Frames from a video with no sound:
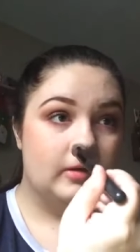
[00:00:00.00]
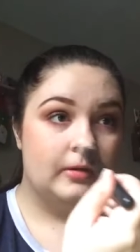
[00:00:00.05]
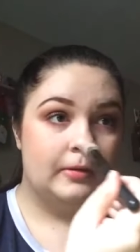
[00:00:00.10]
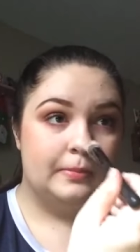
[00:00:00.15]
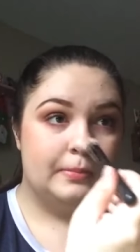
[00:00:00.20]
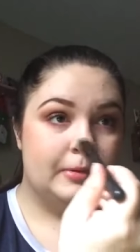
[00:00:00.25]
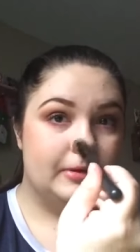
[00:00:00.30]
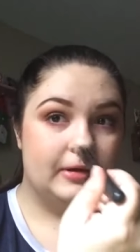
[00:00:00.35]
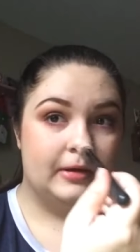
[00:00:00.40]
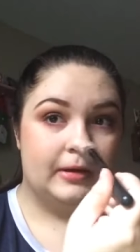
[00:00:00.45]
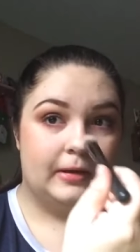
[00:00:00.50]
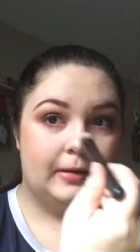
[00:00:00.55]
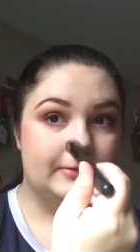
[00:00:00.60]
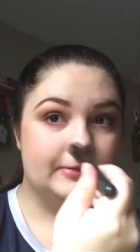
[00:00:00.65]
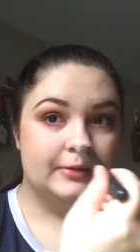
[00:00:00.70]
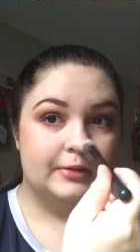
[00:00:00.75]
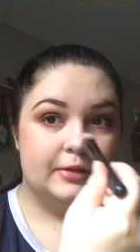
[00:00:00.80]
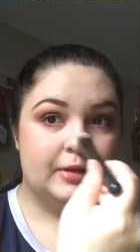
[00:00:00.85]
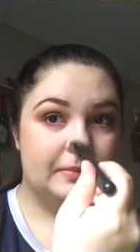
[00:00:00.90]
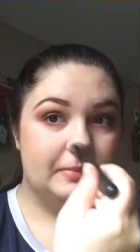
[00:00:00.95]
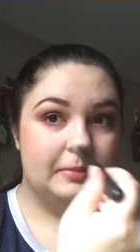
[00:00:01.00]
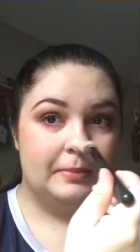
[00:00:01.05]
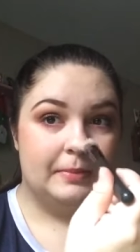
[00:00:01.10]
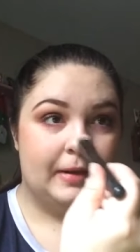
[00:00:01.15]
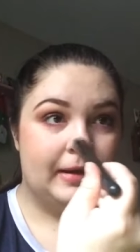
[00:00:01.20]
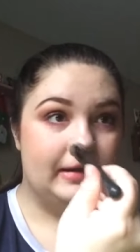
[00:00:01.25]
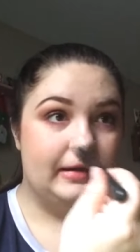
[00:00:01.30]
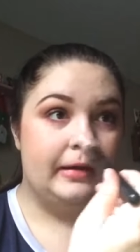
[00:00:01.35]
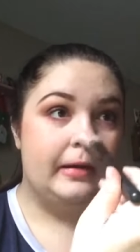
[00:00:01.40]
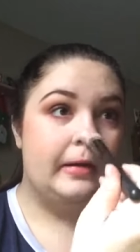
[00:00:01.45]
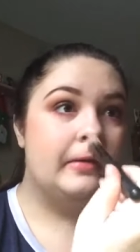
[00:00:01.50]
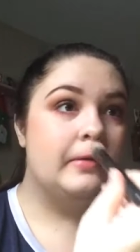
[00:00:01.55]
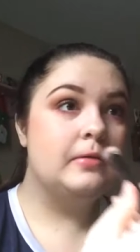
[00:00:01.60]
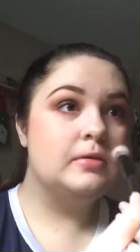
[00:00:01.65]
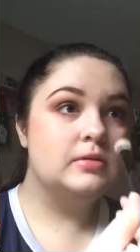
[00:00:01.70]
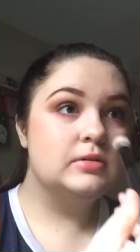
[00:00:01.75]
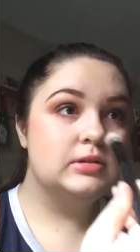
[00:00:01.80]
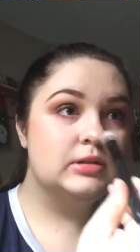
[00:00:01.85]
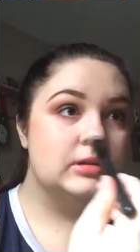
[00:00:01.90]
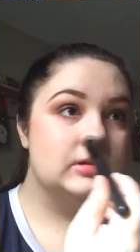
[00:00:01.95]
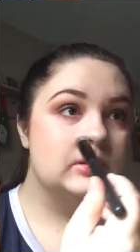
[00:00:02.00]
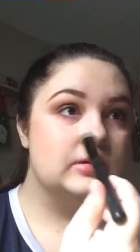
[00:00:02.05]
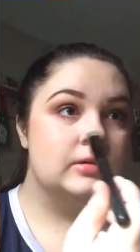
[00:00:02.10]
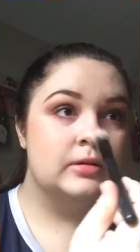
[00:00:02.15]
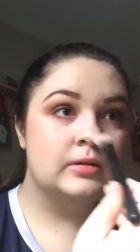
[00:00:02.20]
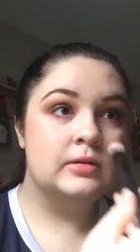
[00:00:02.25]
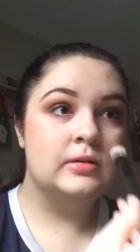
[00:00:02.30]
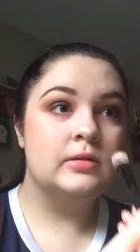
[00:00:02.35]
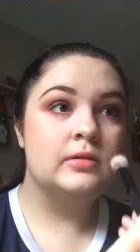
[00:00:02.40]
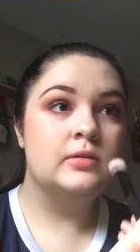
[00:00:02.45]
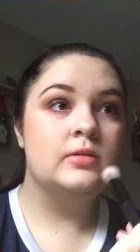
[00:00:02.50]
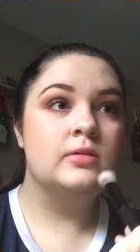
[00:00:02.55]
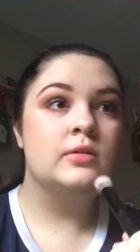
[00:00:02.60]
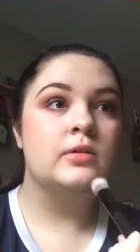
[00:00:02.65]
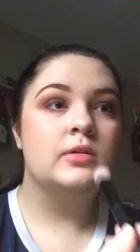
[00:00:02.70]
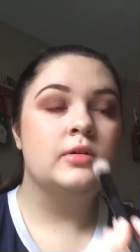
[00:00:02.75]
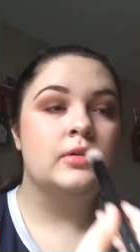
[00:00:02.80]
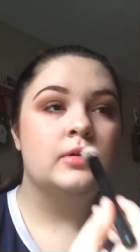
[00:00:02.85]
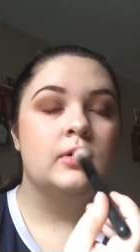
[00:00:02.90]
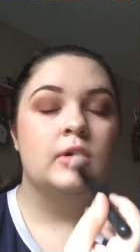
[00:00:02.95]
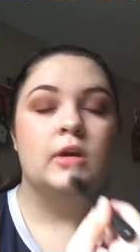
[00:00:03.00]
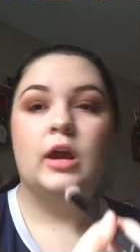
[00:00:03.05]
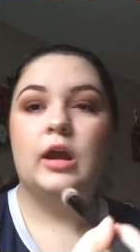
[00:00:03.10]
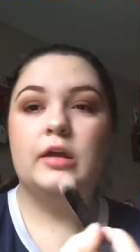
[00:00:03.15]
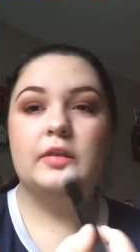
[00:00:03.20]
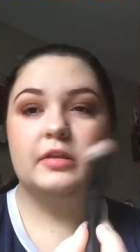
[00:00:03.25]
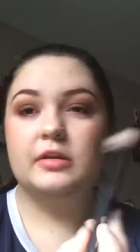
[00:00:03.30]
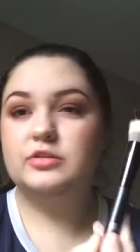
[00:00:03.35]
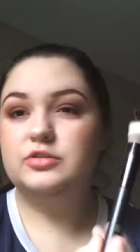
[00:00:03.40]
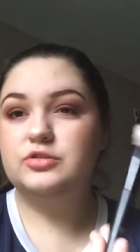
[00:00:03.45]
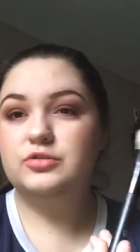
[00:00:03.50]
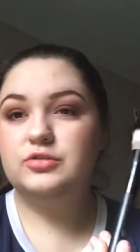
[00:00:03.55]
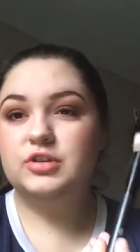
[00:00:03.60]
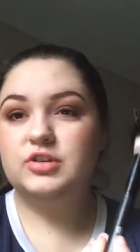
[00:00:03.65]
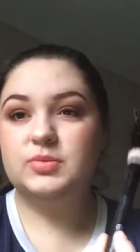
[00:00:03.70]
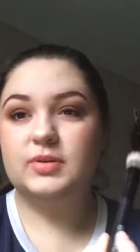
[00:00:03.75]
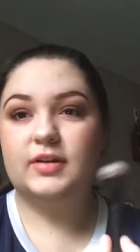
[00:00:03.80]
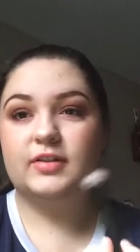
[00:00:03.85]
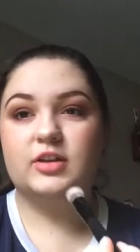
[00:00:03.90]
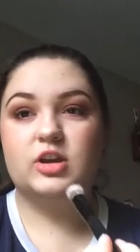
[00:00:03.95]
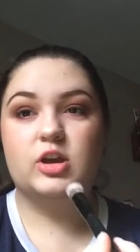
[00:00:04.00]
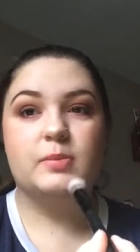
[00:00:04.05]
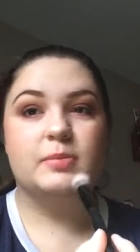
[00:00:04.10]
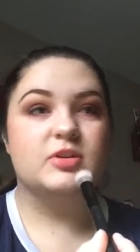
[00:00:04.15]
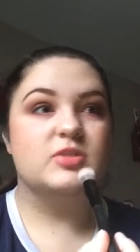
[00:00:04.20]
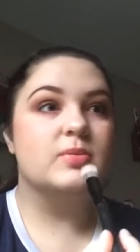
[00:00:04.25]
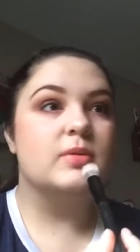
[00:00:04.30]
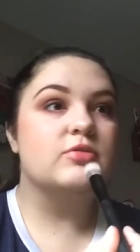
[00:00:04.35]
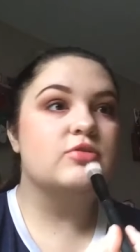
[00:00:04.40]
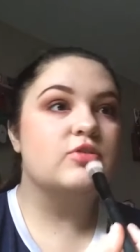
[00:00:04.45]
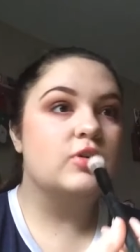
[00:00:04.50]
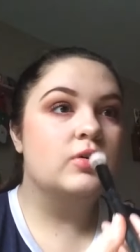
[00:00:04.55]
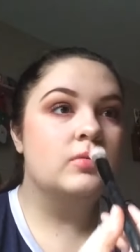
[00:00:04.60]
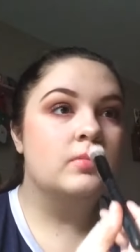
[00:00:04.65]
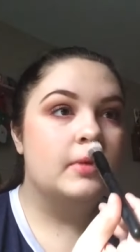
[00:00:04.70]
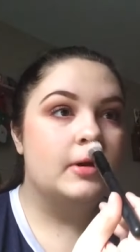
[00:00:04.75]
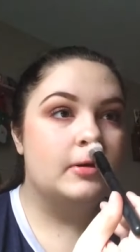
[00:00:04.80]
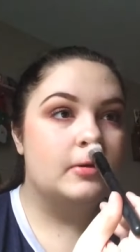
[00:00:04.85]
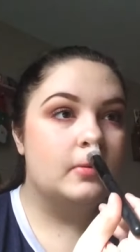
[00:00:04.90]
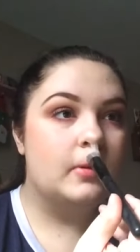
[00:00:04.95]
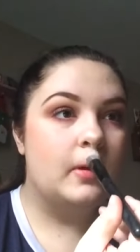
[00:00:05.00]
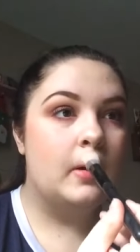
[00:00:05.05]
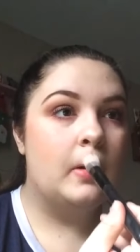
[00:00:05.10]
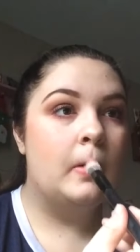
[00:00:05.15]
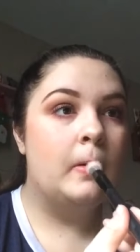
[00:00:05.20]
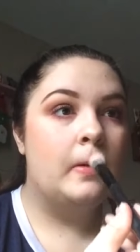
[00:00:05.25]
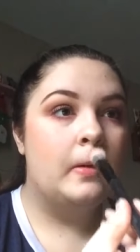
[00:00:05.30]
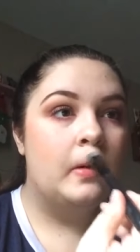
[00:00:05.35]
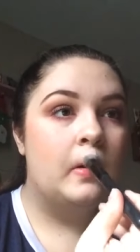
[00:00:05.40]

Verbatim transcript: And put it on the tip of my nose. And let's do this one on the Cupid's bow too. Might as well.